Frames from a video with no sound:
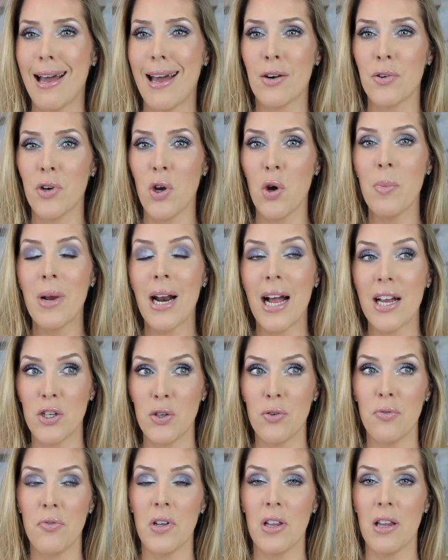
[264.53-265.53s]
I don't know, but I
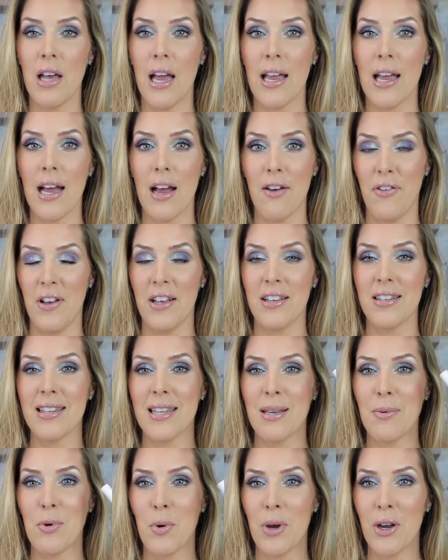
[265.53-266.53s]
do feel like I fell
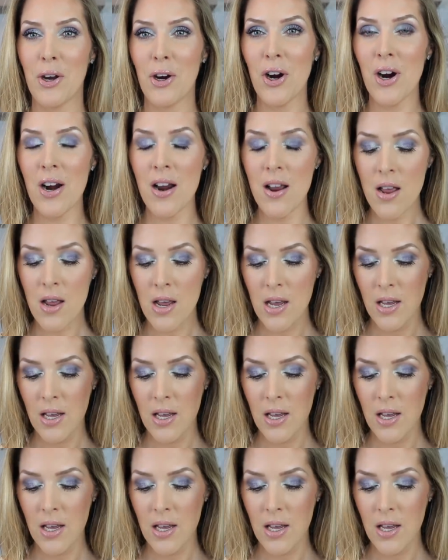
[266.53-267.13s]
asleep quicker.